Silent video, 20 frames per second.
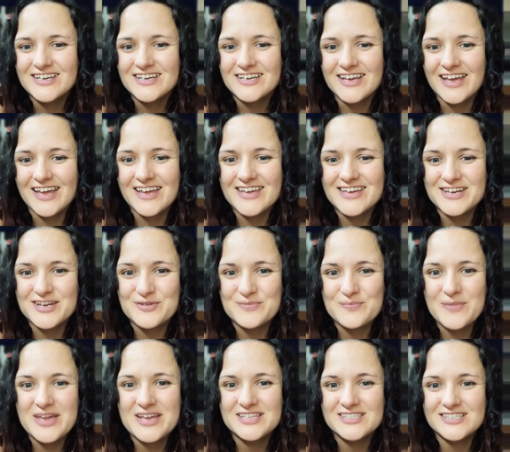and it
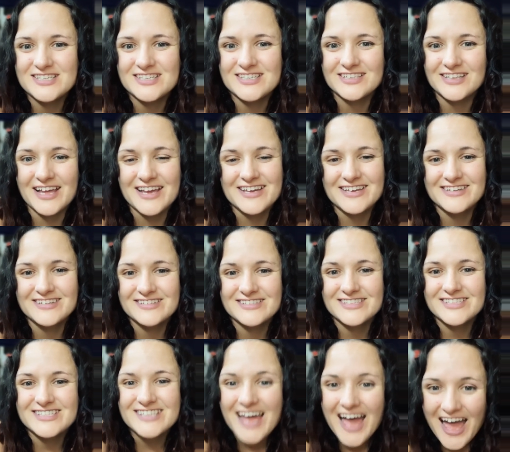makes it
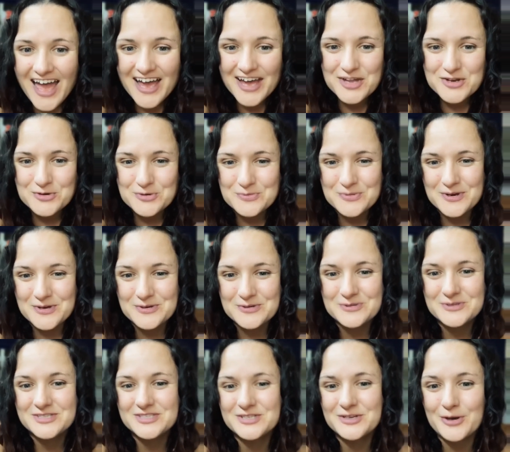sad
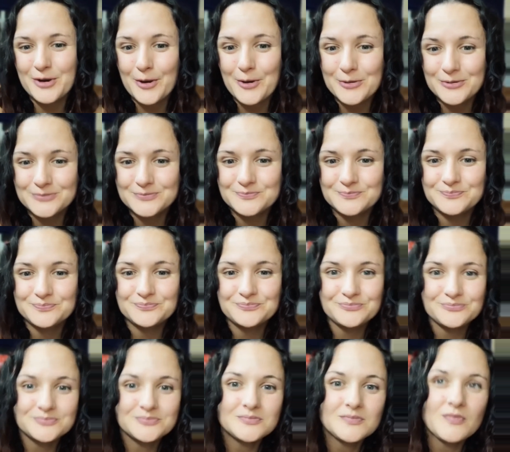almost,
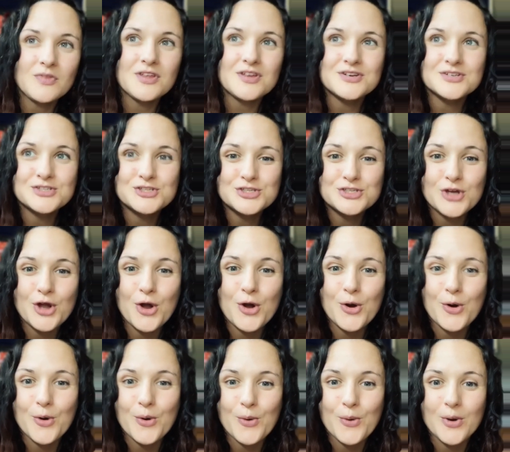
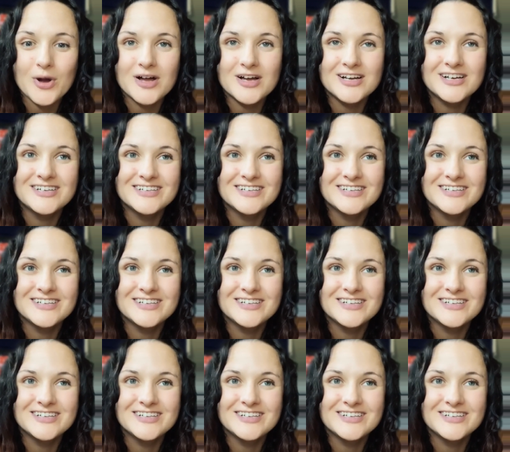So